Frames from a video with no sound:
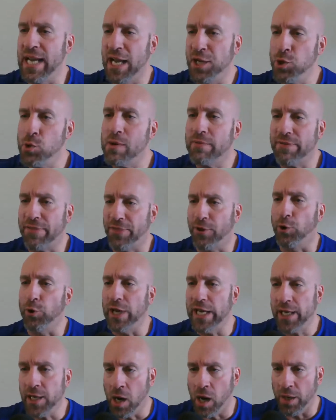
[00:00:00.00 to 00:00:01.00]
and you have
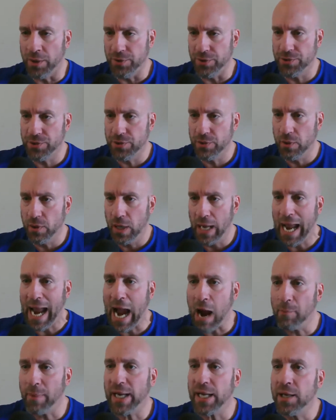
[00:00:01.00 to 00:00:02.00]
30 guns,
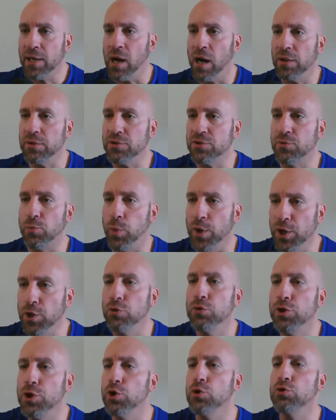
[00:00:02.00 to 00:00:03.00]
how many guns will you
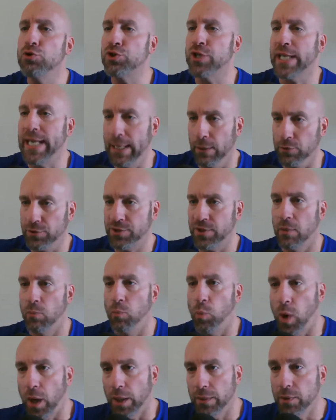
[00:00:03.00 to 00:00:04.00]
use to kill
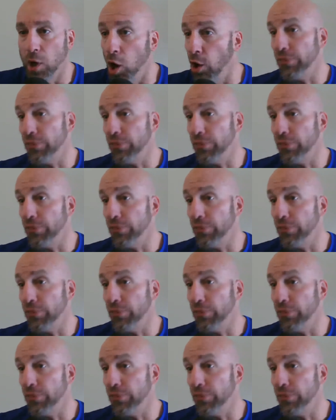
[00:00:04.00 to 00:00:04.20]
someone? All